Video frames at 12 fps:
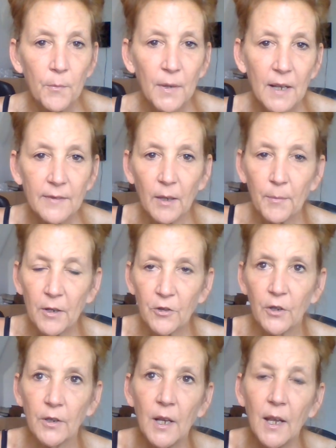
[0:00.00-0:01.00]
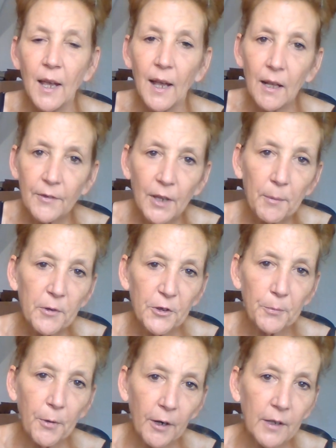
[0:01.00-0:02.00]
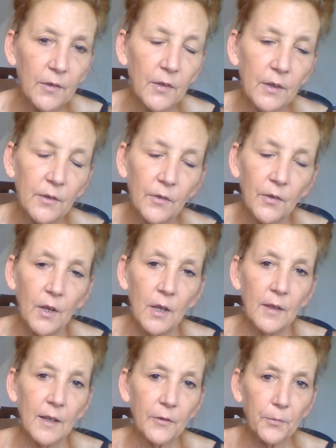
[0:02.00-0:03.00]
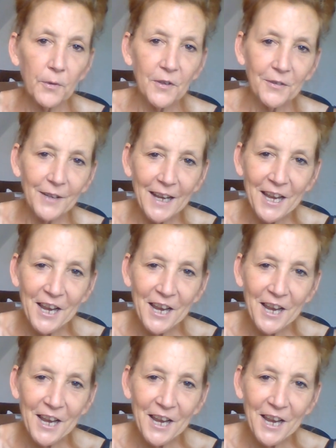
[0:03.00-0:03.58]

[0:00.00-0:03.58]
But as I mentioned, Alzheimer's and Parkinson's, that's the reason I